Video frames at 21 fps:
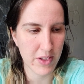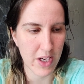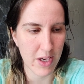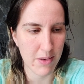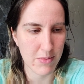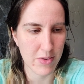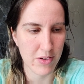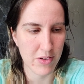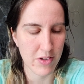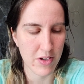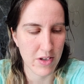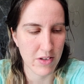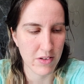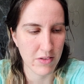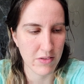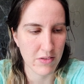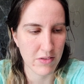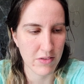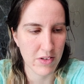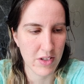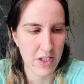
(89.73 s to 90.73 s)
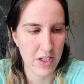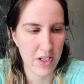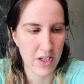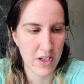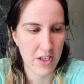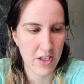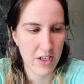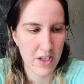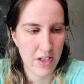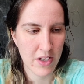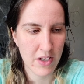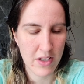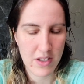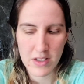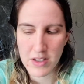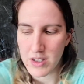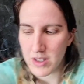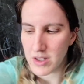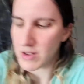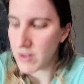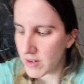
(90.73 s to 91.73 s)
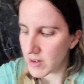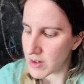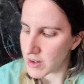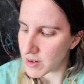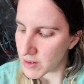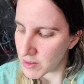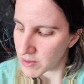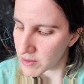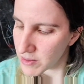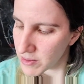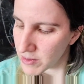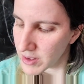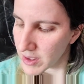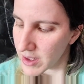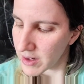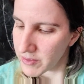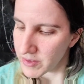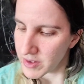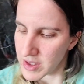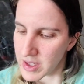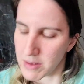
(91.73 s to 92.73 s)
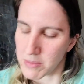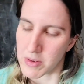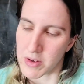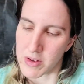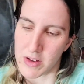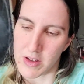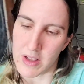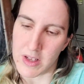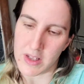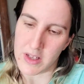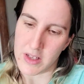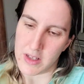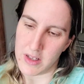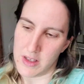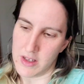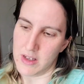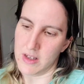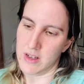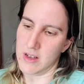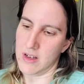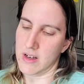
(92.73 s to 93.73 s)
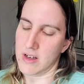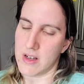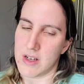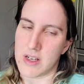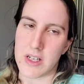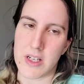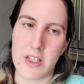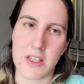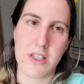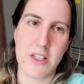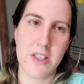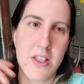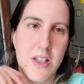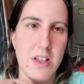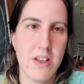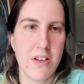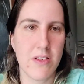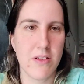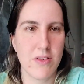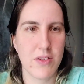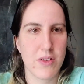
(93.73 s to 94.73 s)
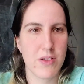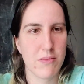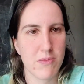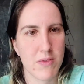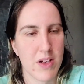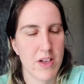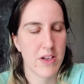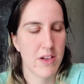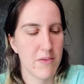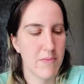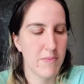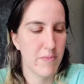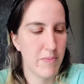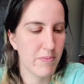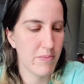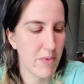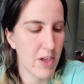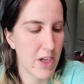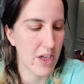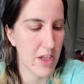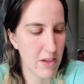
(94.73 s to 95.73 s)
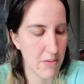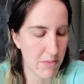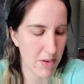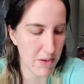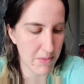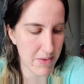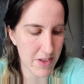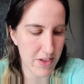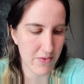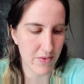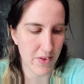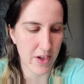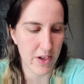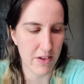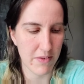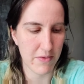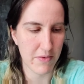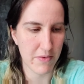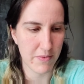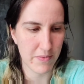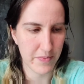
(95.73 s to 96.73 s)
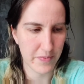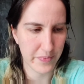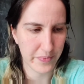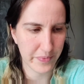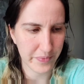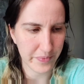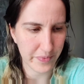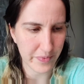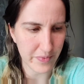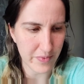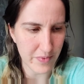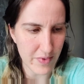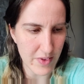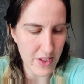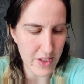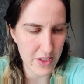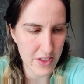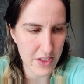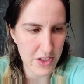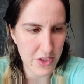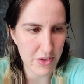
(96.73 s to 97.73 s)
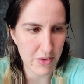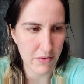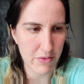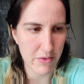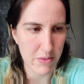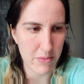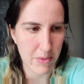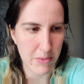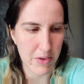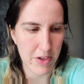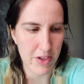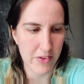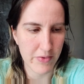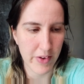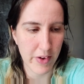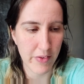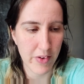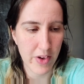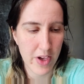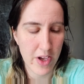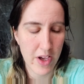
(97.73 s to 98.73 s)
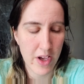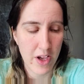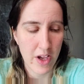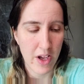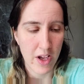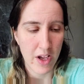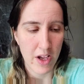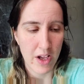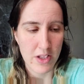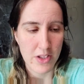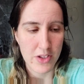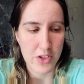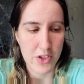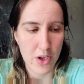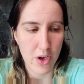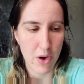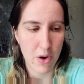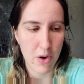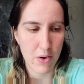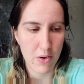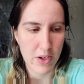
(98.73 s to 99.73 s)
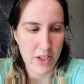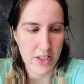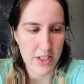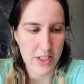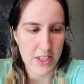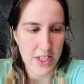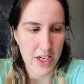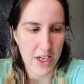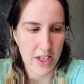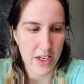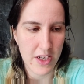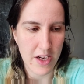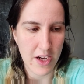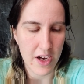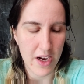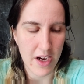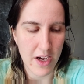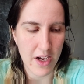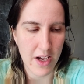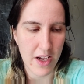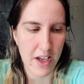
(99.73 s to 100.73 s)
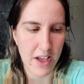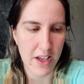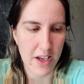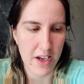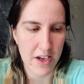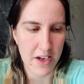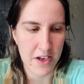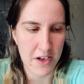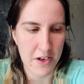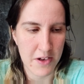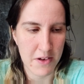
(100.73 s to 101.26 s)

capture dongle to, no, get off the table, to use my PS5, to stream from my PS5. So instead I